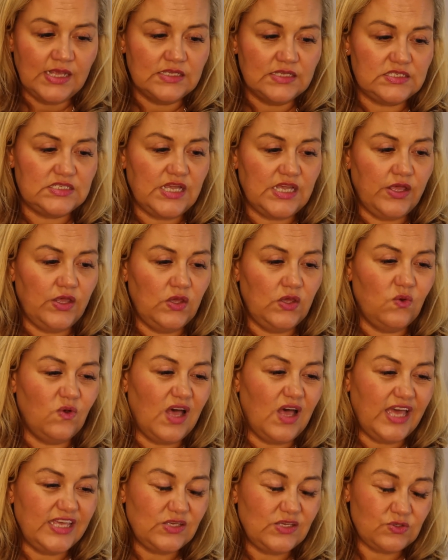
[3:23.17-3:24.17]

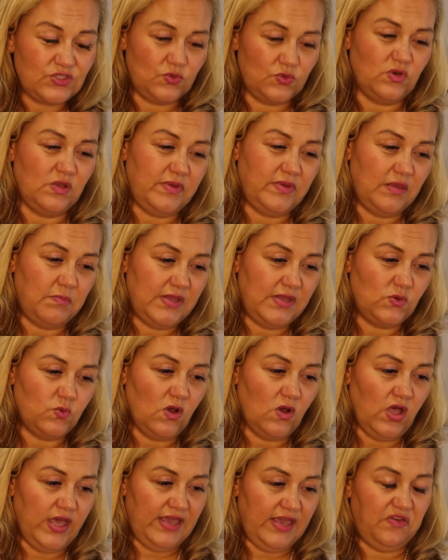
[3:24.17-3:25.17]
So I used to want to be a
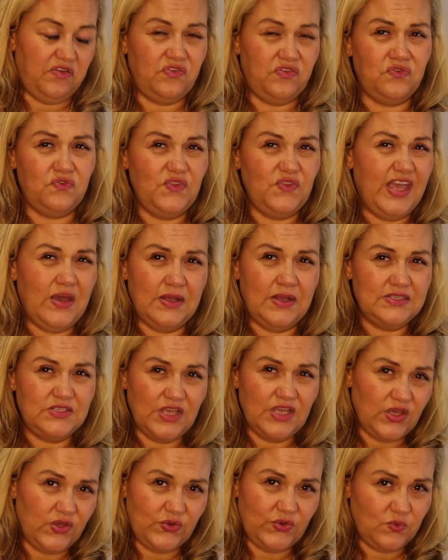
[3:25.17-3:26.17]
midwife. Now I
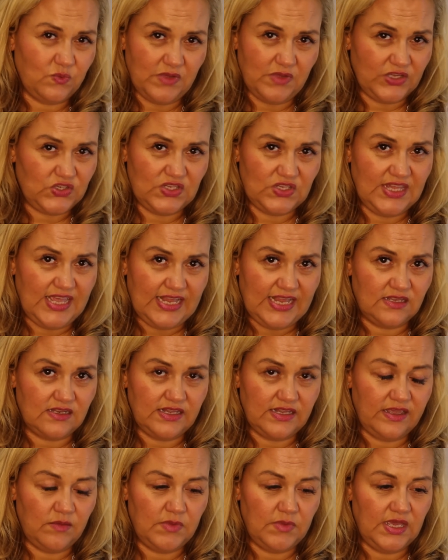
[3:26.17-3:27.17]
know I couldn't
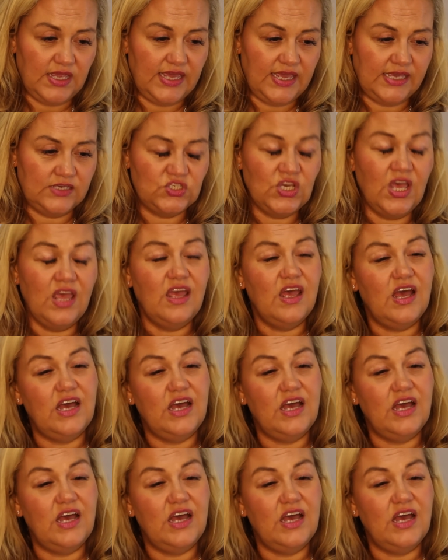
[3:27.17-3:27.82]
handle it at my age.